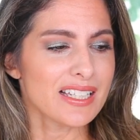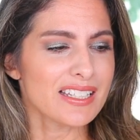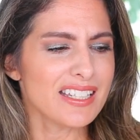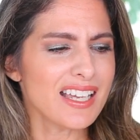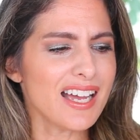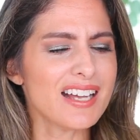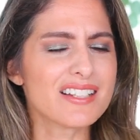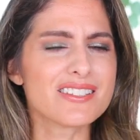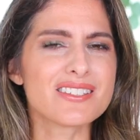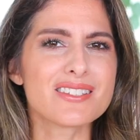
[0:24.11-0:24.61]

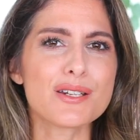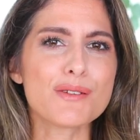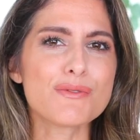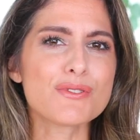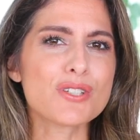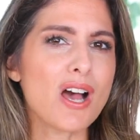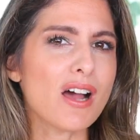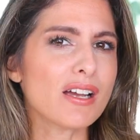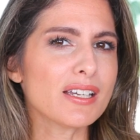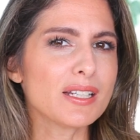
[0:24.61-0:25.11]
yeah, instead of
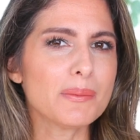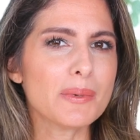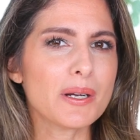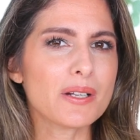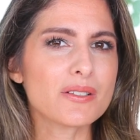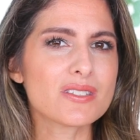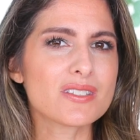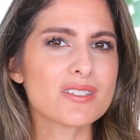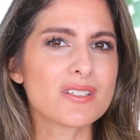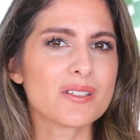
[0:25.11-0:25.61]
talking
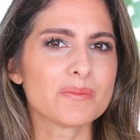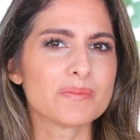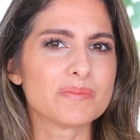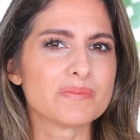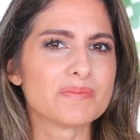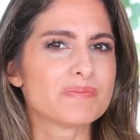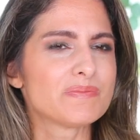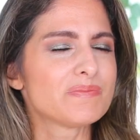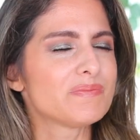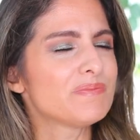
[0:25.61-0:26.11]
about
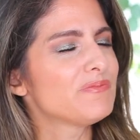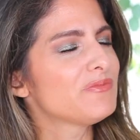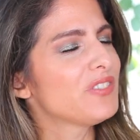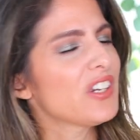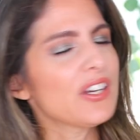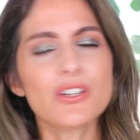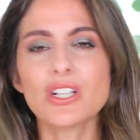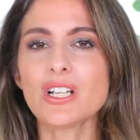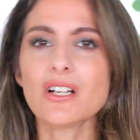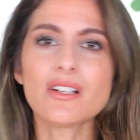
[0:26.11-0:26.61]
some
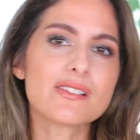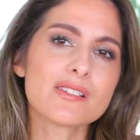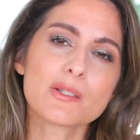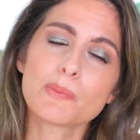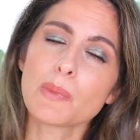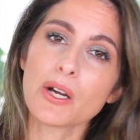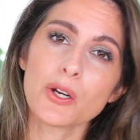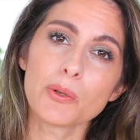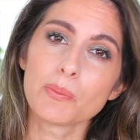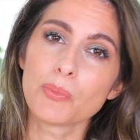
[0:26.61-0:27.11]
very
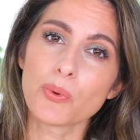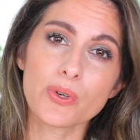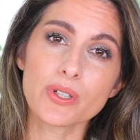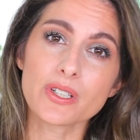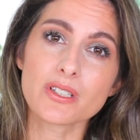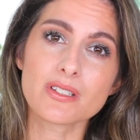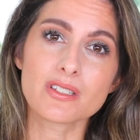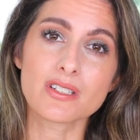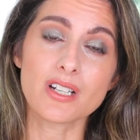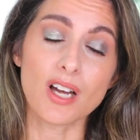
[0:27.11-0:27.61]
uninspired,
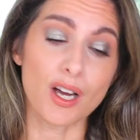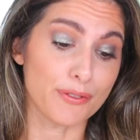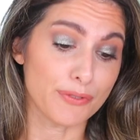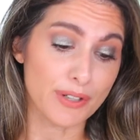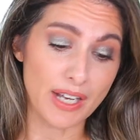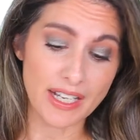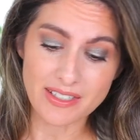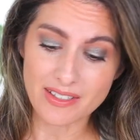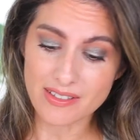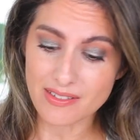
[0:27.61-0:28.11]
boring stuff,
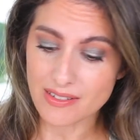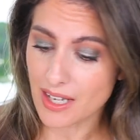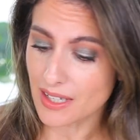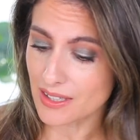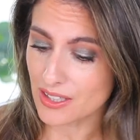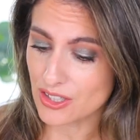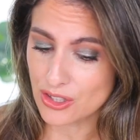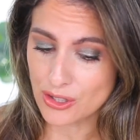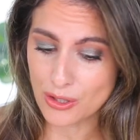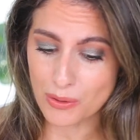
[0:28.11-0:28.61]
I
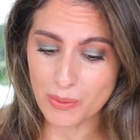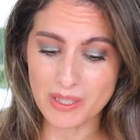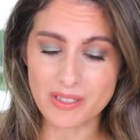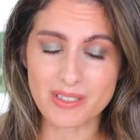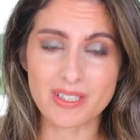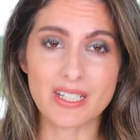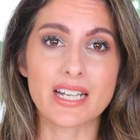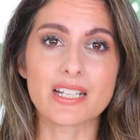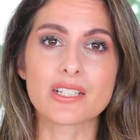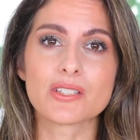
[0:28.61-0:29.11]
decided, you know what,
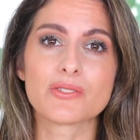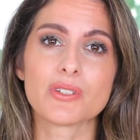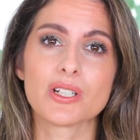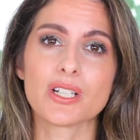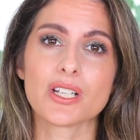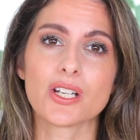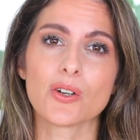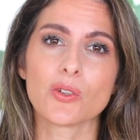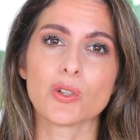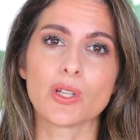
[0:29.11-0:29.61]
today's
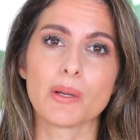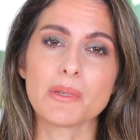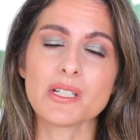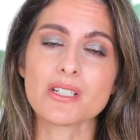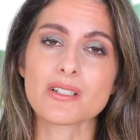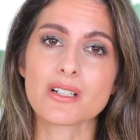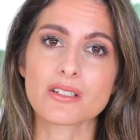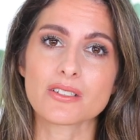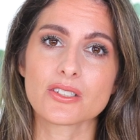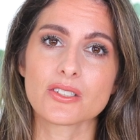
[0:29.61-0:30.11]
video, let me
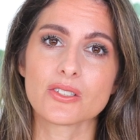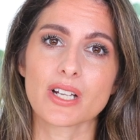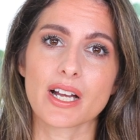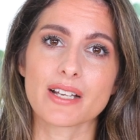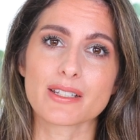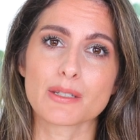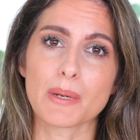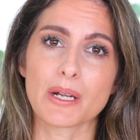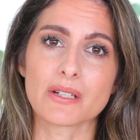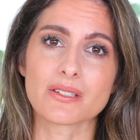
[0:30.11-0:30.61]
talk to you
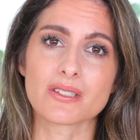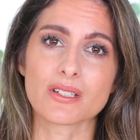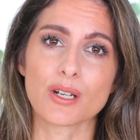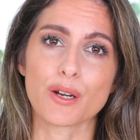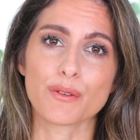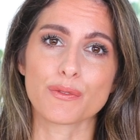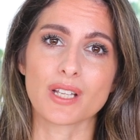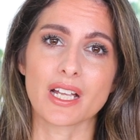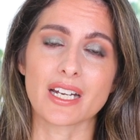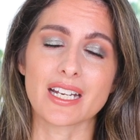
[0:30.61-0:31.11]
guys about
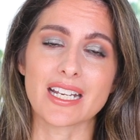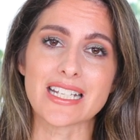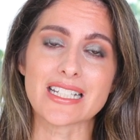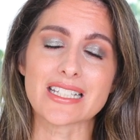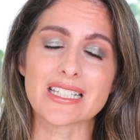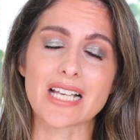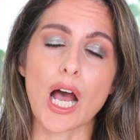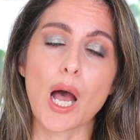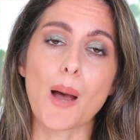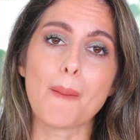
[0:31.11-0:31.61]
stuff that
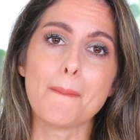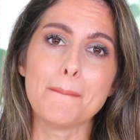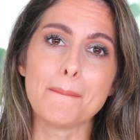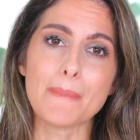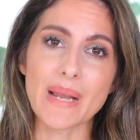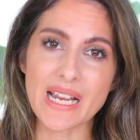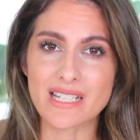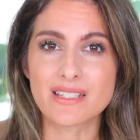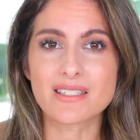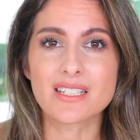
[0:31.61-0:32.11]
is
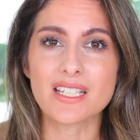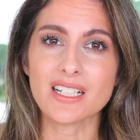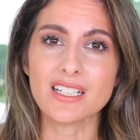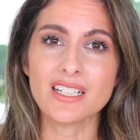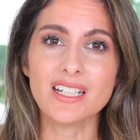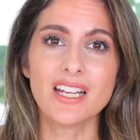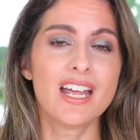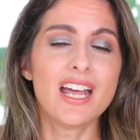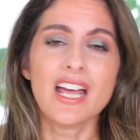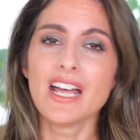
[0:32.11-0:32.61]

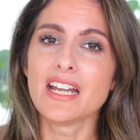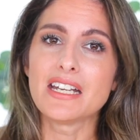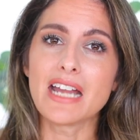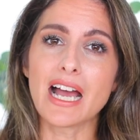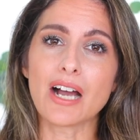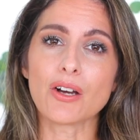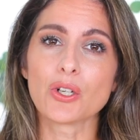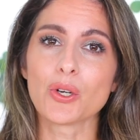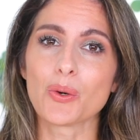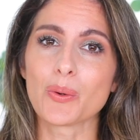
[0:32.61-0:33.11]
amazing.
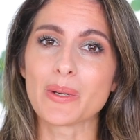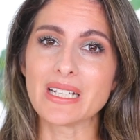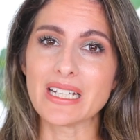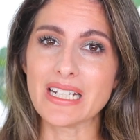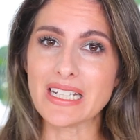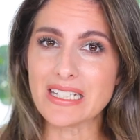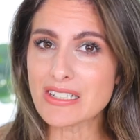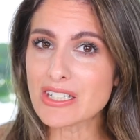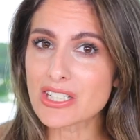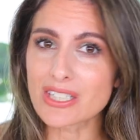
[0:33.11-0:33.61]
Now going
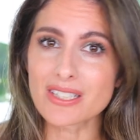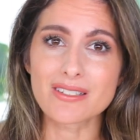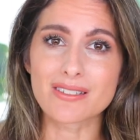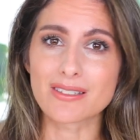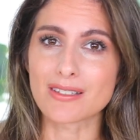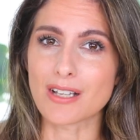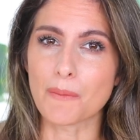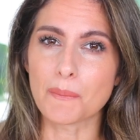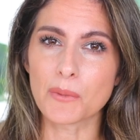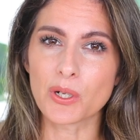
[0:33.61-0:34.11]
into the
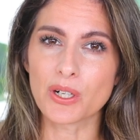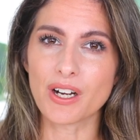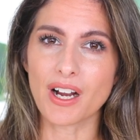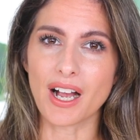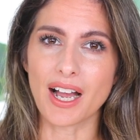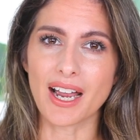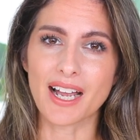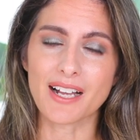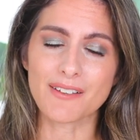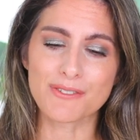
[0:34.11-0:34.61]
summer,
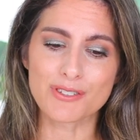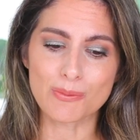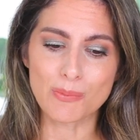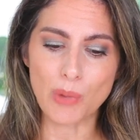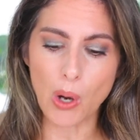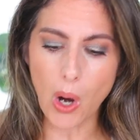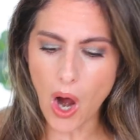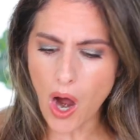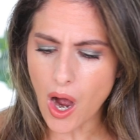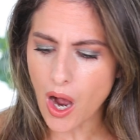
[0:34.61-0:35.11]
I have
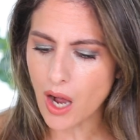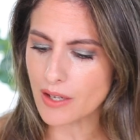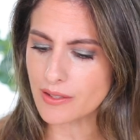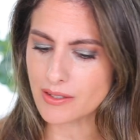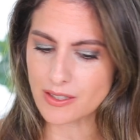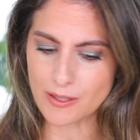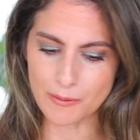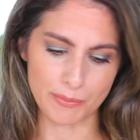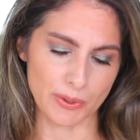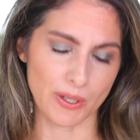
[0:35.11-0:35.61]
some
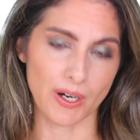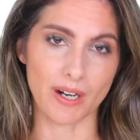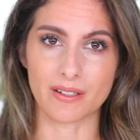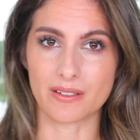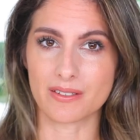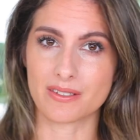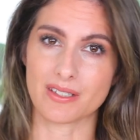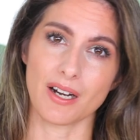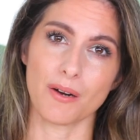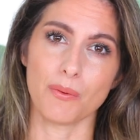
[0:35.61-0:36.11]
awesome
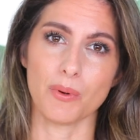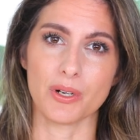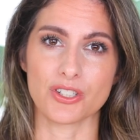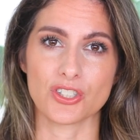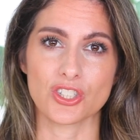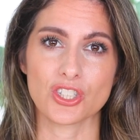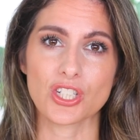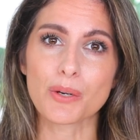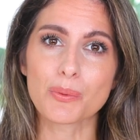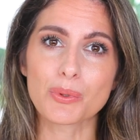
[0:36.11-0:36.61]
products that I wanna
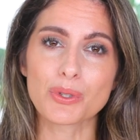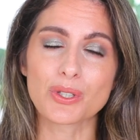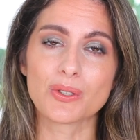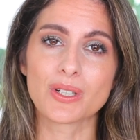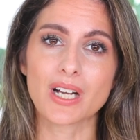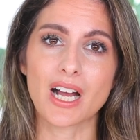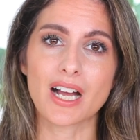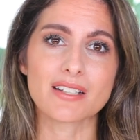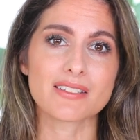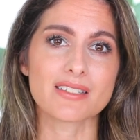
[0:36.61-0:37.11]
share with you
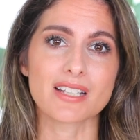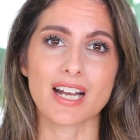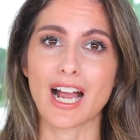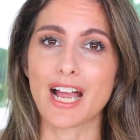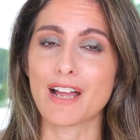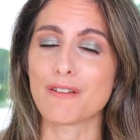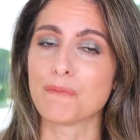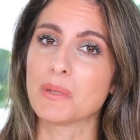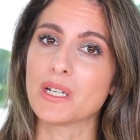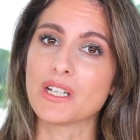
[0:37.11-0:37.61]
guys that I
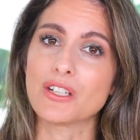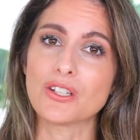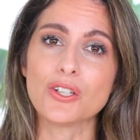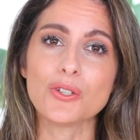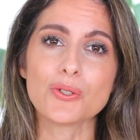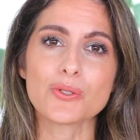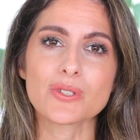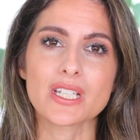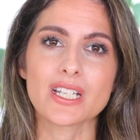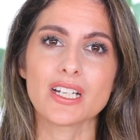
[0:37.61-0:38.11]
have been
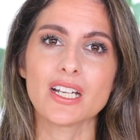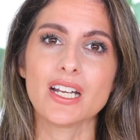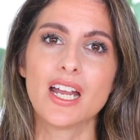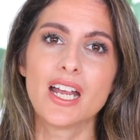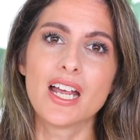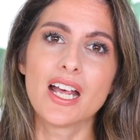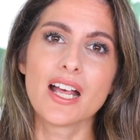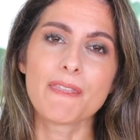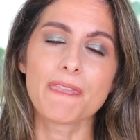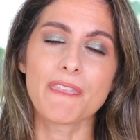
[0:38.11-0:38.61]
using
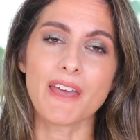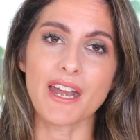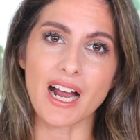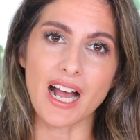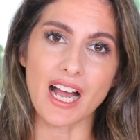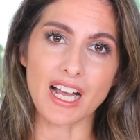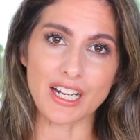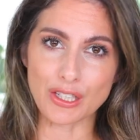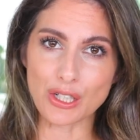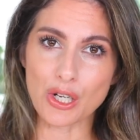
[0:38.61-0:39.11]
that
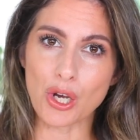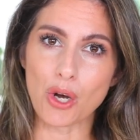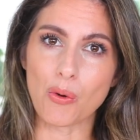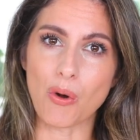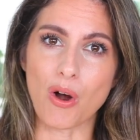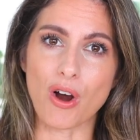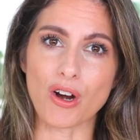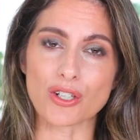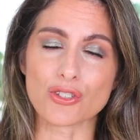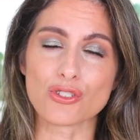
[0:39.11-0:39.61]
I know
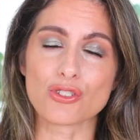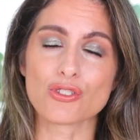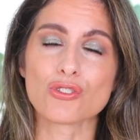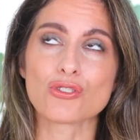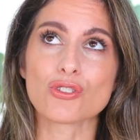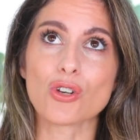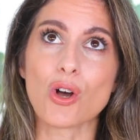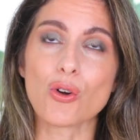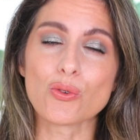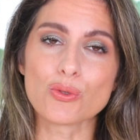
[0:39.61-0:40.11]
are
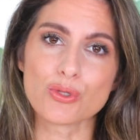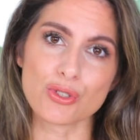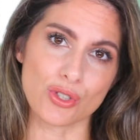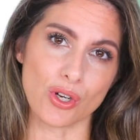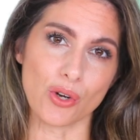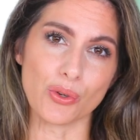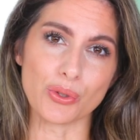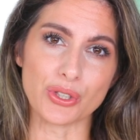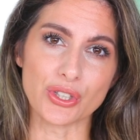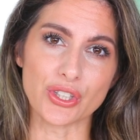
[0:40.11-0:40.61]
so,
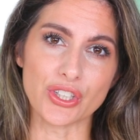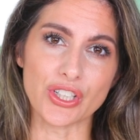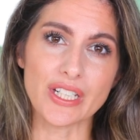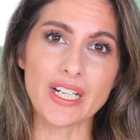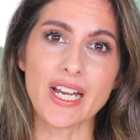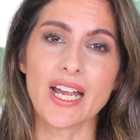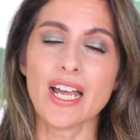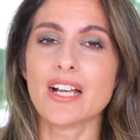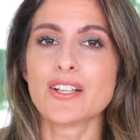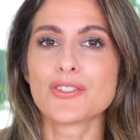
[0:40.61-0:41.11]
so
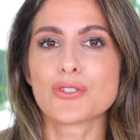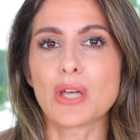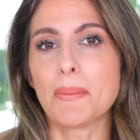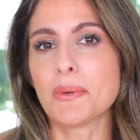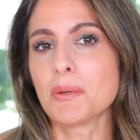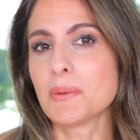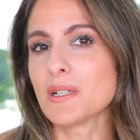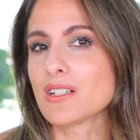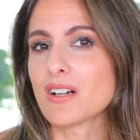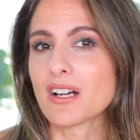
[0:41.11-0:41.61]
good. So I'm
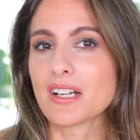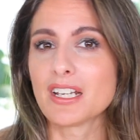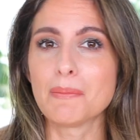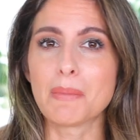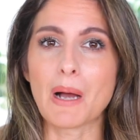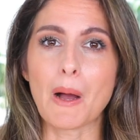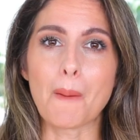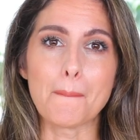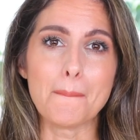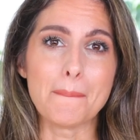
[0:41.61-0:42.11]
gonna be talking
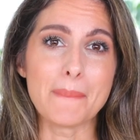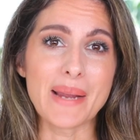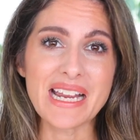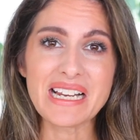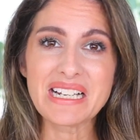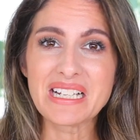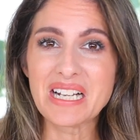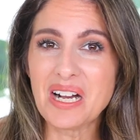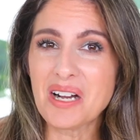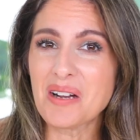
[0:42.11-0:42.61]
about
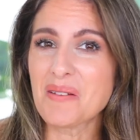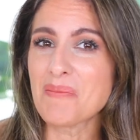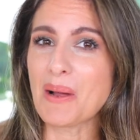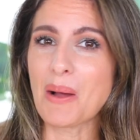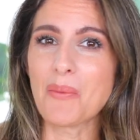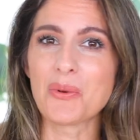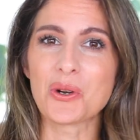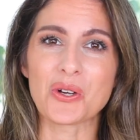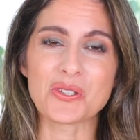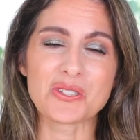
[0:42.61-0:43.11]
makeup.
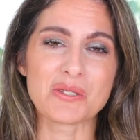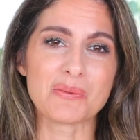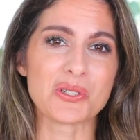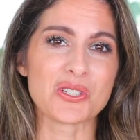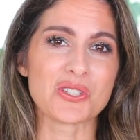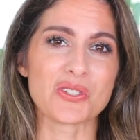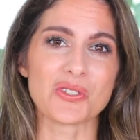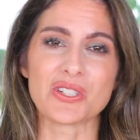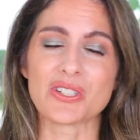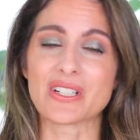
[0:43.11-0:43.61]
I'm gonna also be
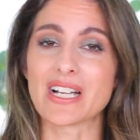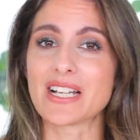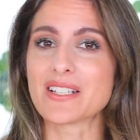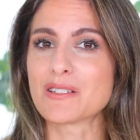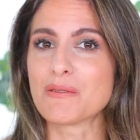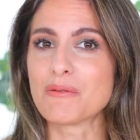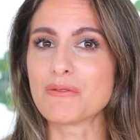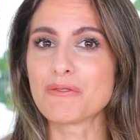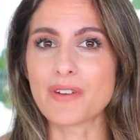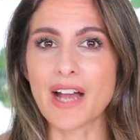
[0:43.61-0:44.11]
showing you guys
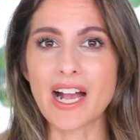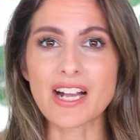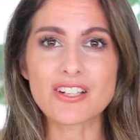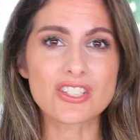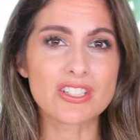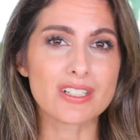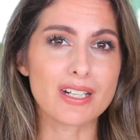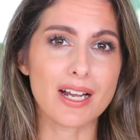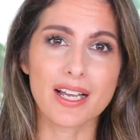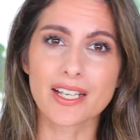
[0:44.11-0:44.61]
some
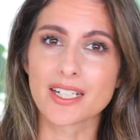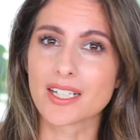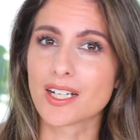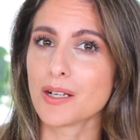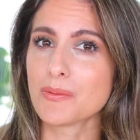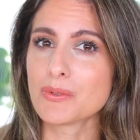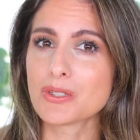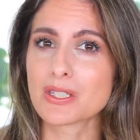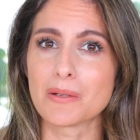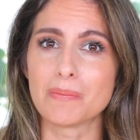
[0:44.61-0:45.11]
fashion
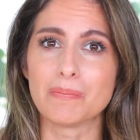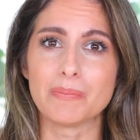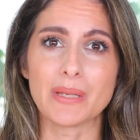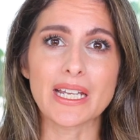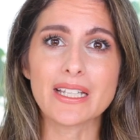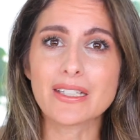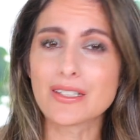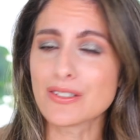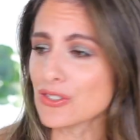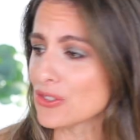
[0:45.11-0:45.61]
items, some
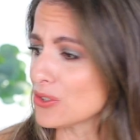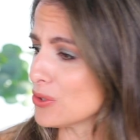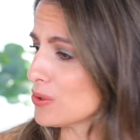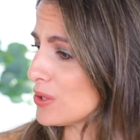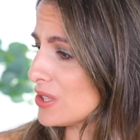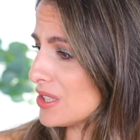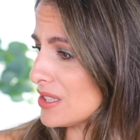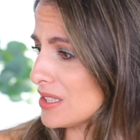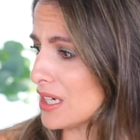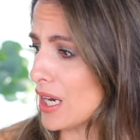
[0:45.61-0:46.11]
bathing
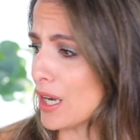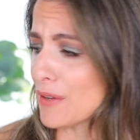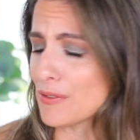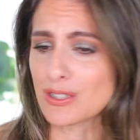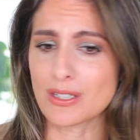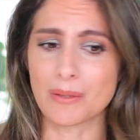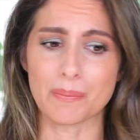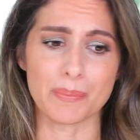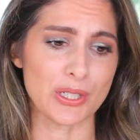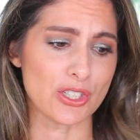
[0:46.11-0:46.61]
suit stuff,
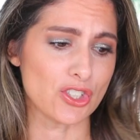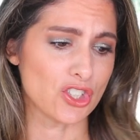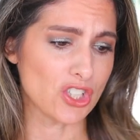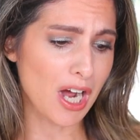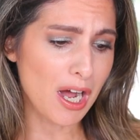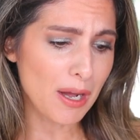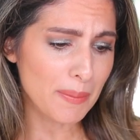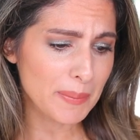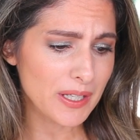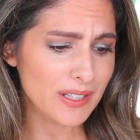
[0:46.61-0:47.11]
some
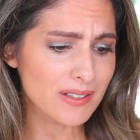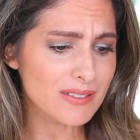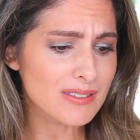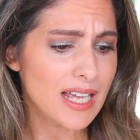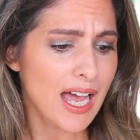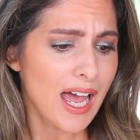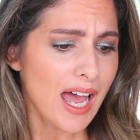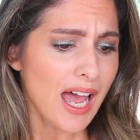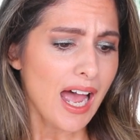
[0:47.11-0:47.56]
pajamas.